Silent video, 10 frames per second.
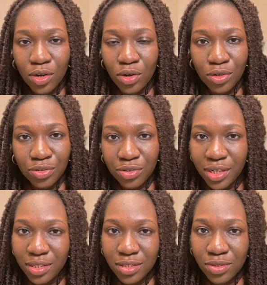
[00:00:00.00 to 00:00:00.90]

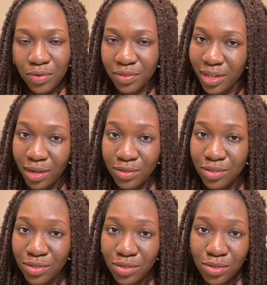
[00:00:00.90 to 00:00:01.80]
hundreds of
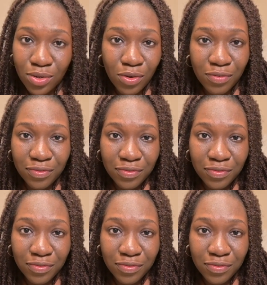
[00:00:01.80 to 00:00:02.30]
thousands of